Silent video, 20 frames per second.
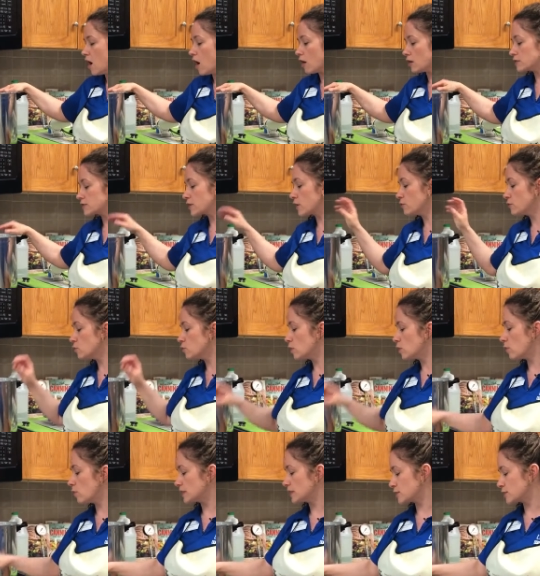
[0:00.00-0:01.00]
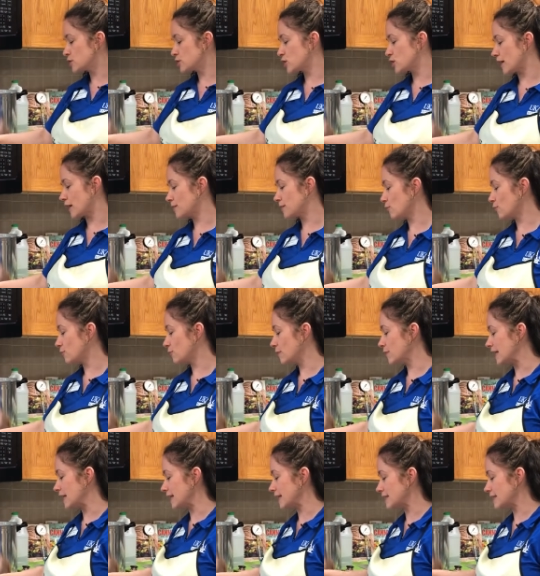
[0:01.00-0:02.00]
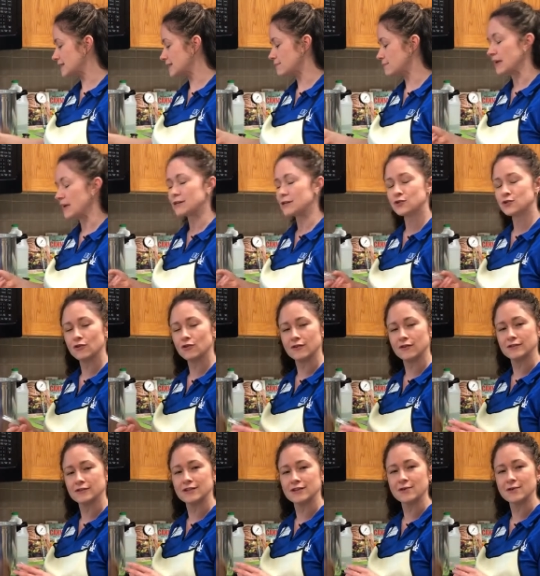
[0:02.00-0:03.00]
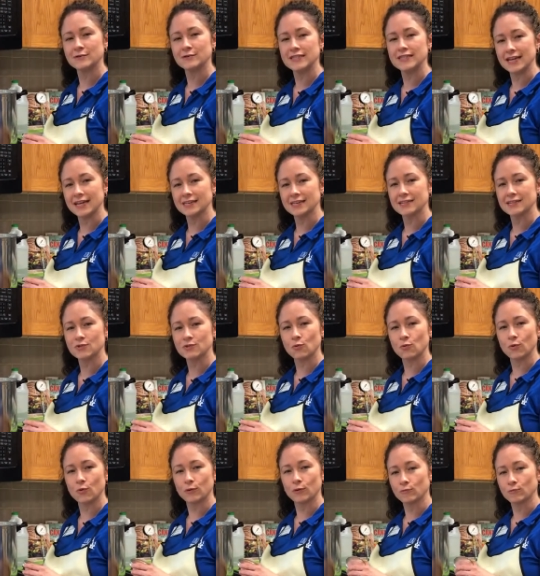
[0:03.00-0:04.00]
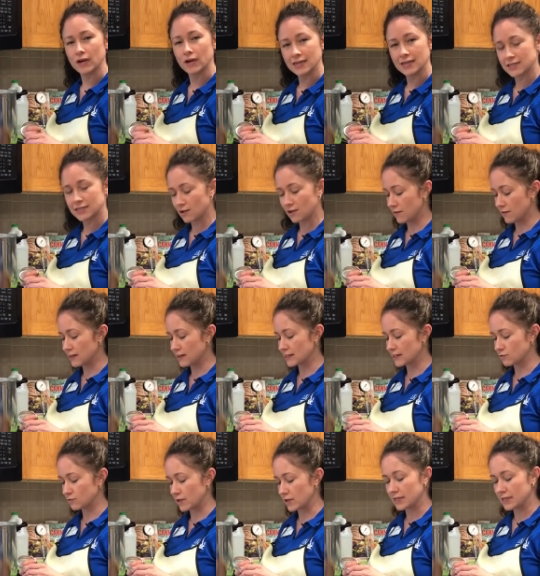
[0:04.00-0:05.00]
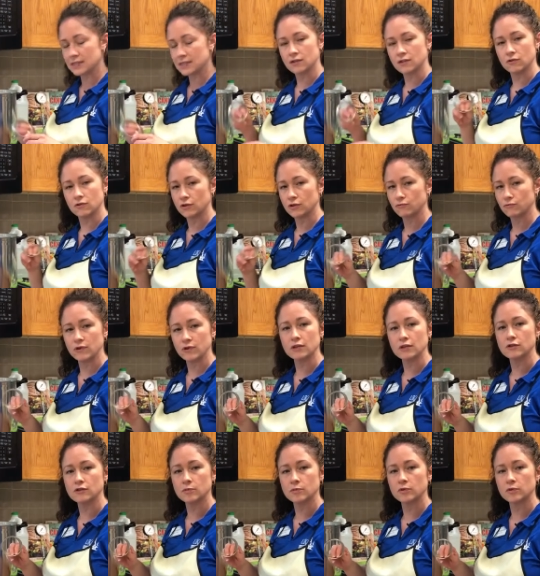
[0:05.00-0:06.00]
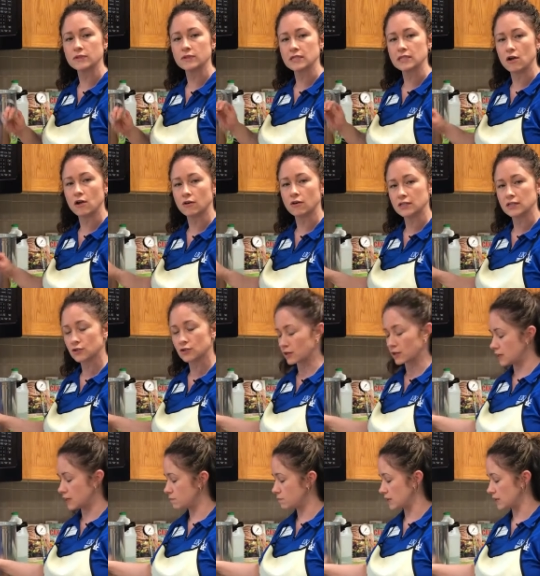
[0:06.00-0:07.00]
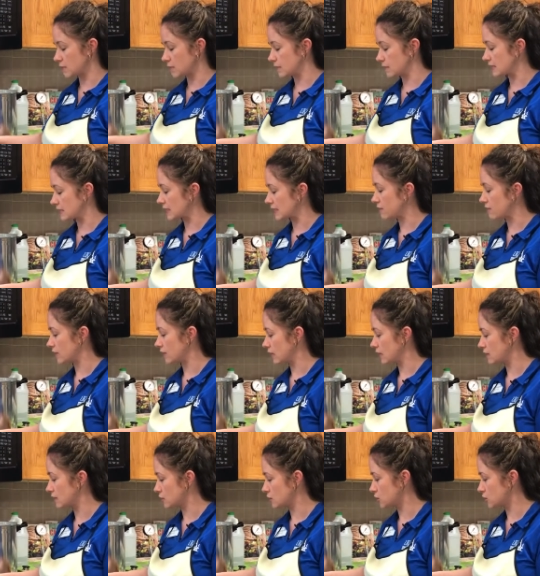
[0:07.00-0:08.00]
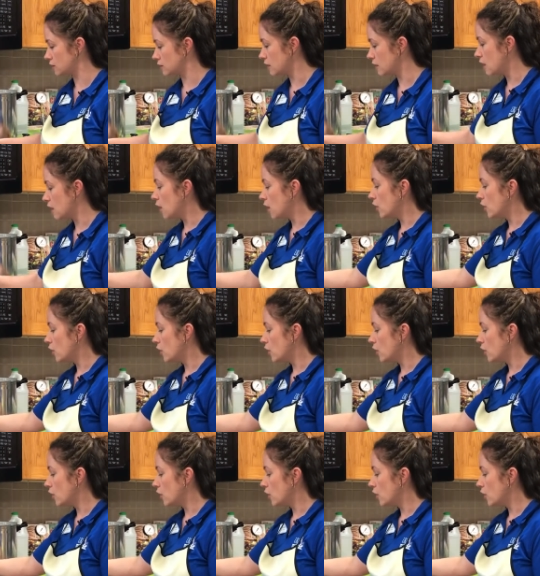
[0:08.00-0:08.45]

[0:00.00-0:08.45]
Also, you will want to check your rings, make sure there's no dents or rust on these rings. They're reusable as long as you're keeping them in safe condition.